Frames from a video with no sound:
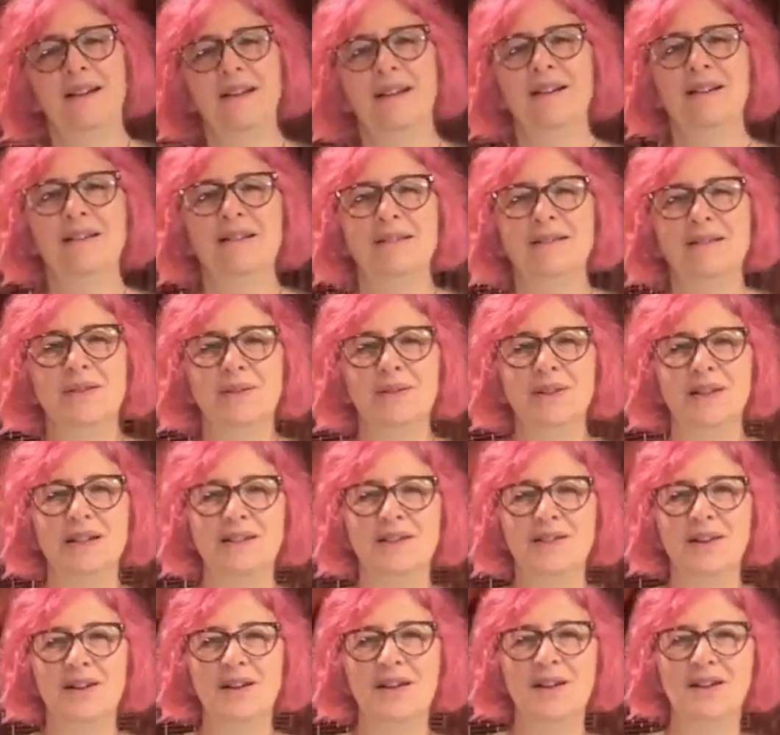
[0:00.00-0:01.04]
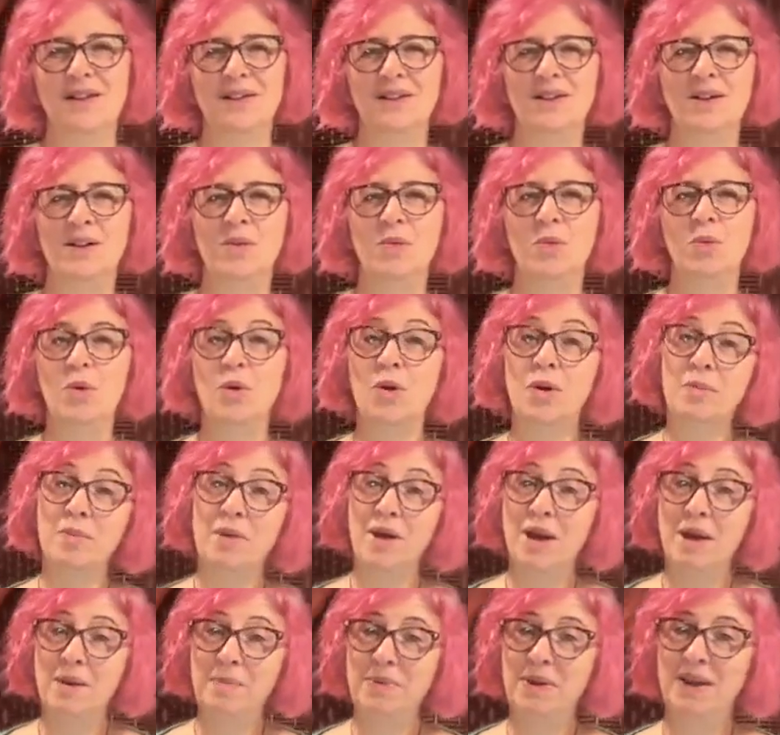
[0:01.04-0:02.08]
So let's all warm up